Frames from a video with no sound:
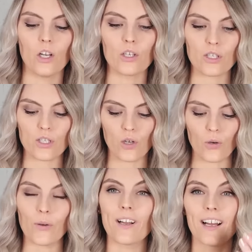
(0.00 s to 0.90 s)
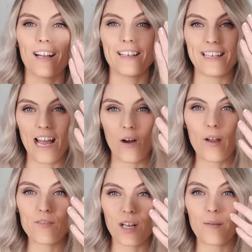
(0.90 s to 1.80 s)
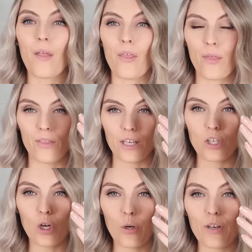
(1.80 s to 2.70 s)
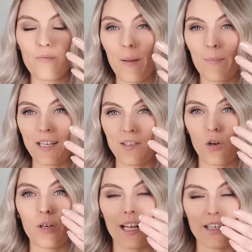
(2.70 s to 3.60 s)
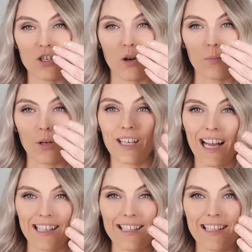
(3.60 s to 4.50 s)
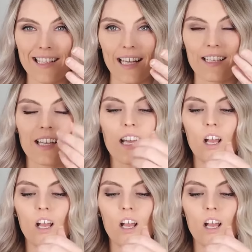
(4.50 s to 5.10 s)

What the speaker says: So now I've done the thin coat of my base coat and top coat and set,